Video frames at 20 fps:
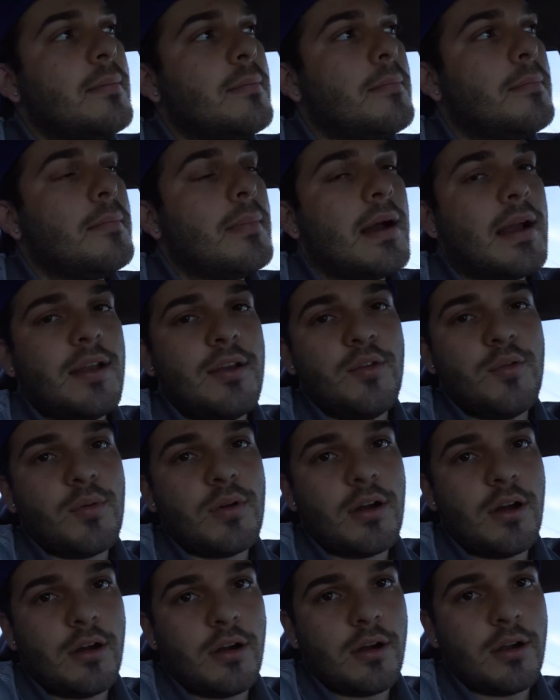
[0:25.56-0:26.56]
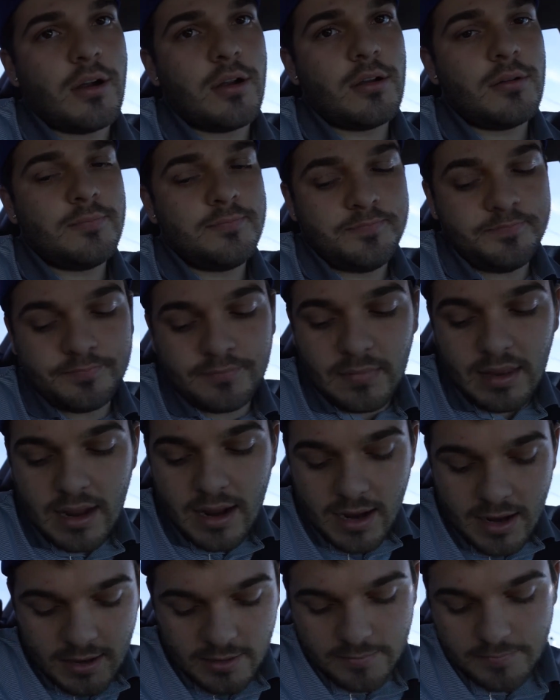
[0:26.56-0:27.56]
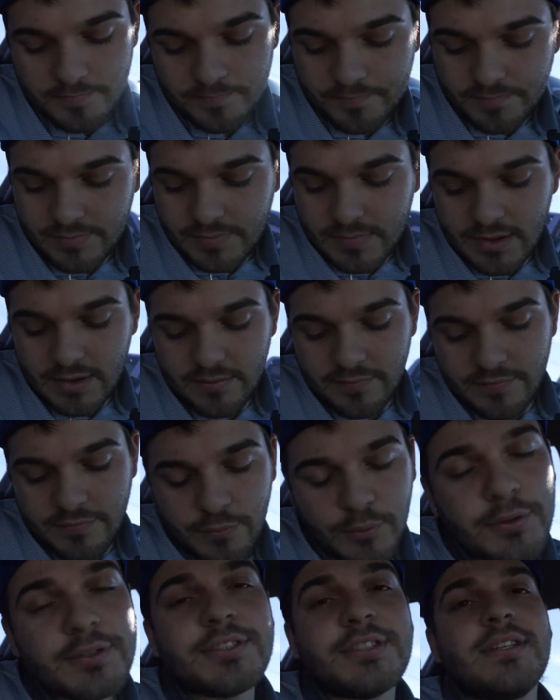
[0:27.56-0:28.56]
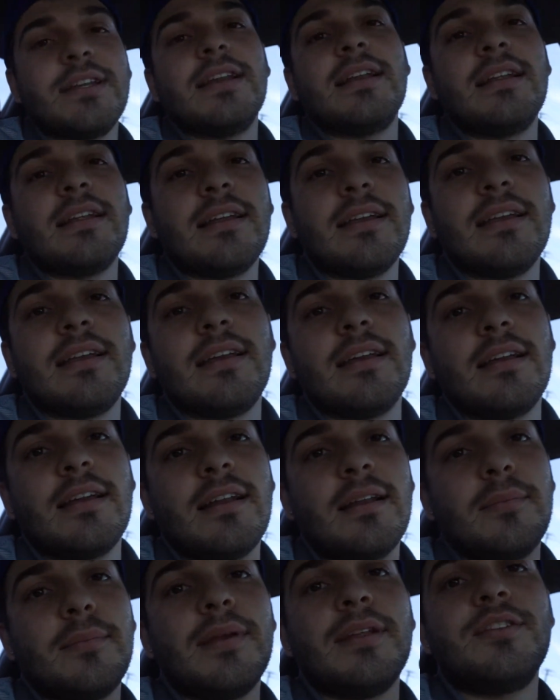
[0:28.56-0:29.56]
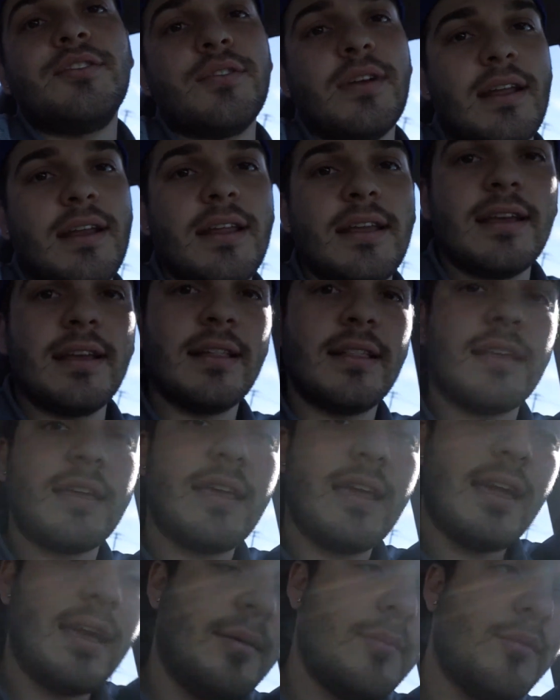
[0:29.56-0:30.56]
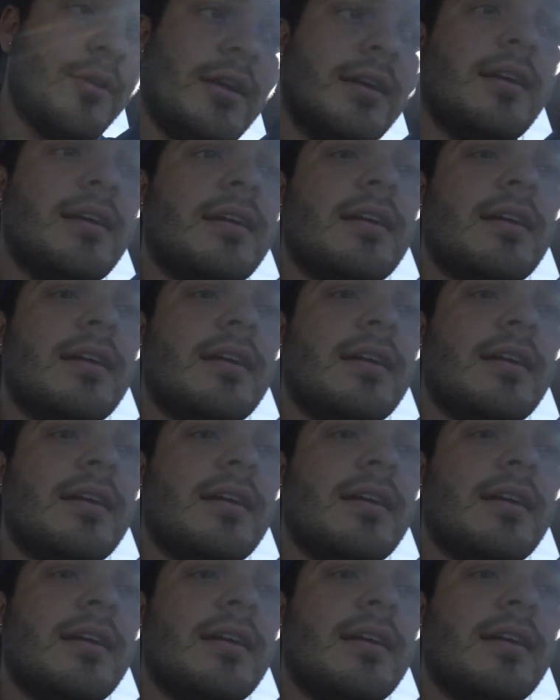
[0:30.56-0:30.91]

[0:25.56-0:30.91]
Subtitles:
my new car. I am unfortunately going to be trading in the Camry.